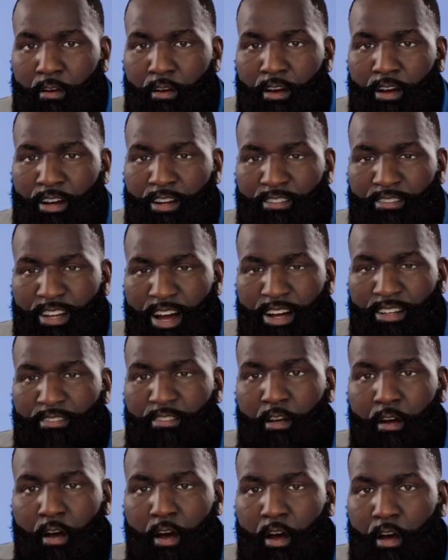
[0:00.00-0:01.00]
He's got
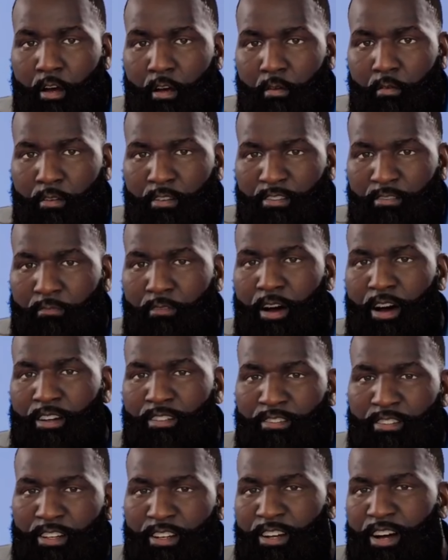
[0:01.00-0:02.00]
to learn to
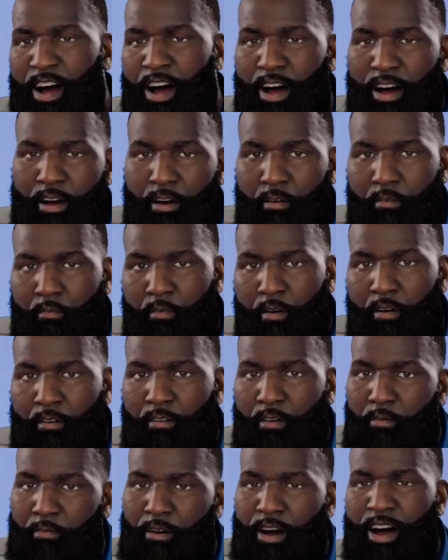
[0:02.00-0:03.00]
respect the game.
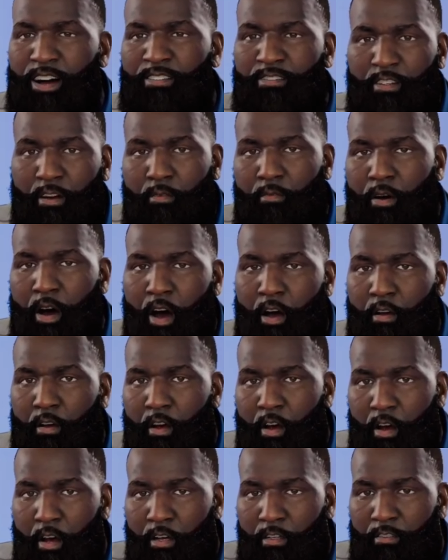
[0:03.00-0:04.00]
The basketball
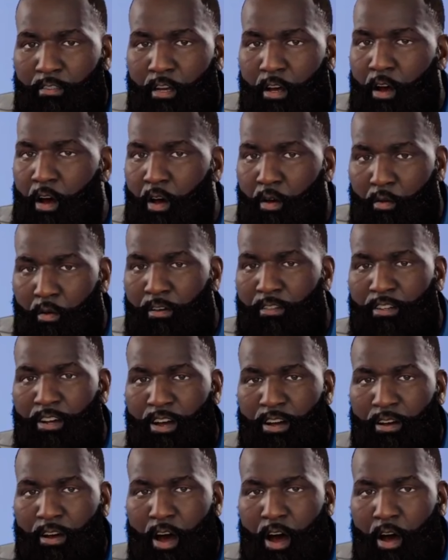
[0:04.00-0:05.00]
guards or what
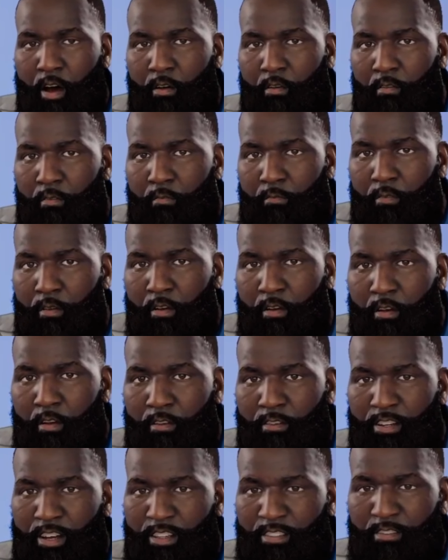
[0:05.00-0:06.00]
they call them.
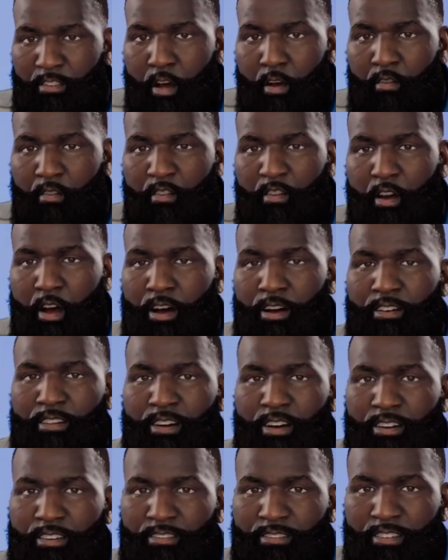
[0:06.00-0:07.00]
There's no
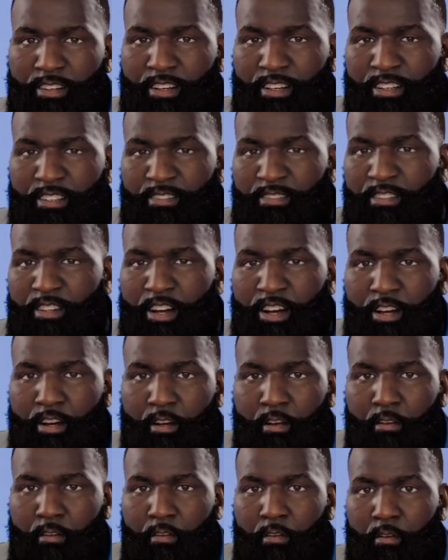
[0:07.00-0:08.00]
shortcuts in this
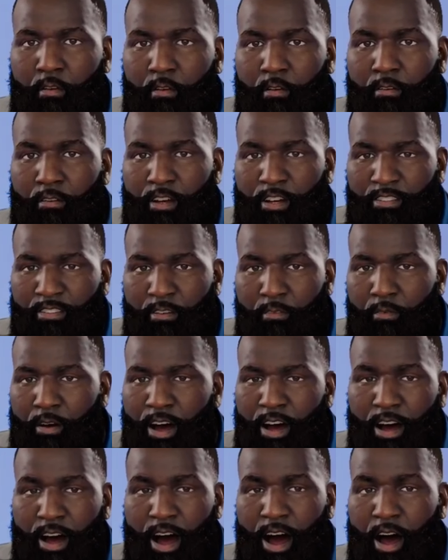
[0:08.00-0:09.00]
league. Doesn't
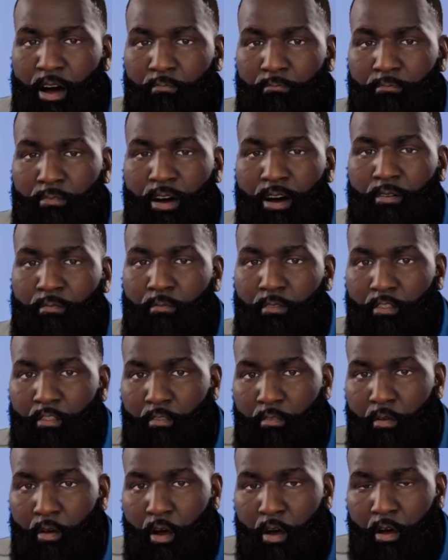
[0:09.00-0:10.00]
matter how famous
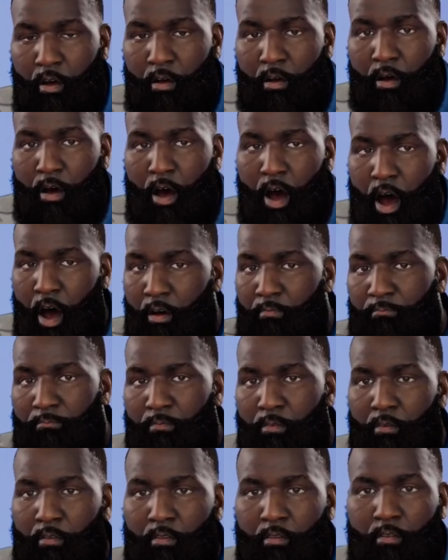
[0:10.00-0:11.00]
you are off
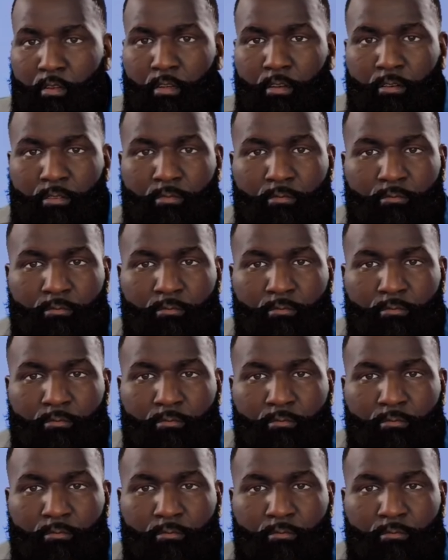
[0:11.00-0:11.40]
the court.